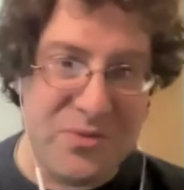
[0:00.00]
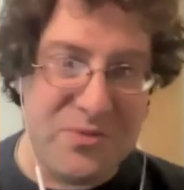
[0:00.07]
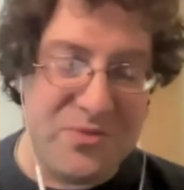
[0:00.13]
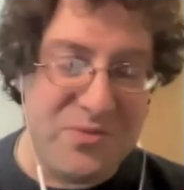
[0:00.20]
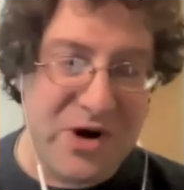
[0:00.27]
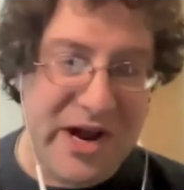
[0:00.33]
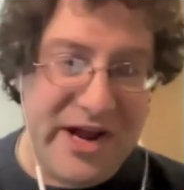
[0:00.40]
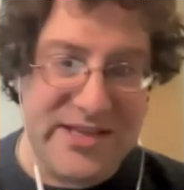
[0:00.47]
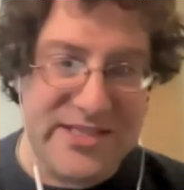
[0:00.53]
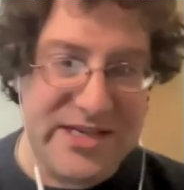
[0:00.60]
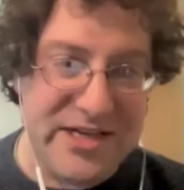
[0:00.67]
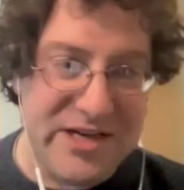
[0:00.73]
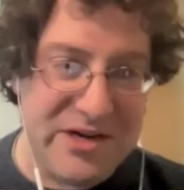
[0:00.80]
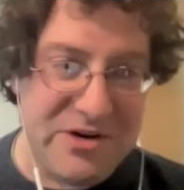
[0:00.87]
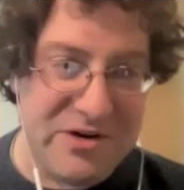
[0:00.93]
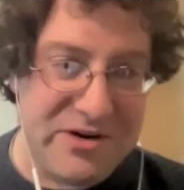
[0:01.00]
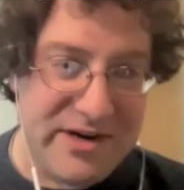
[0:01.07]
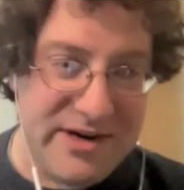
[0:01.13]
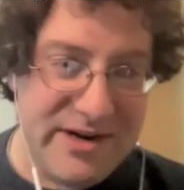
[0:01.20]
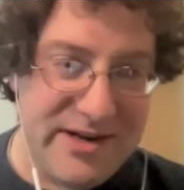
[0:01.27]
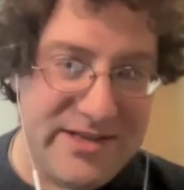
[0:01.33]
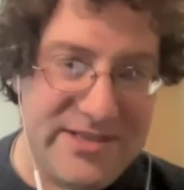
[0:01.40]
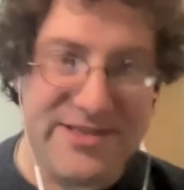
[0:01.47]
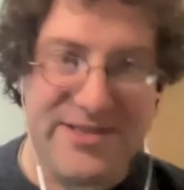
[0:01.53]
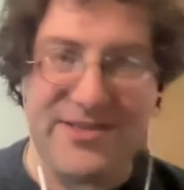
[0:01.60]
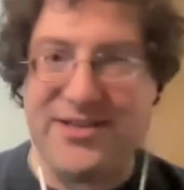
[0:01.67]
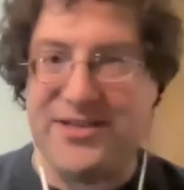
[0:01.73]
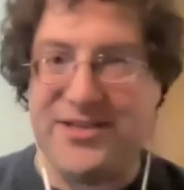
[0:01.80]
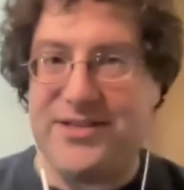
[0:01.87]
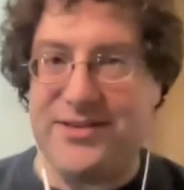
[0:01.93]
Brad is here
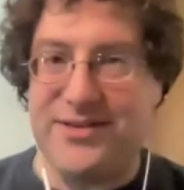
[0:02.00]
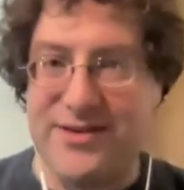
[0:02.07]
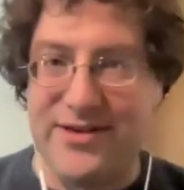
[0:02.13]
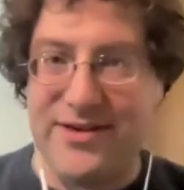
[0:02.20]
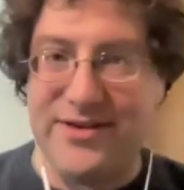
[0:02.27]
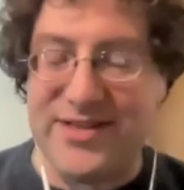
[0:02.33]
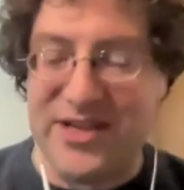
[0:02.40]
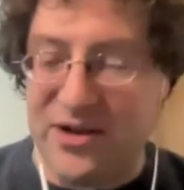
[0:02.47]
to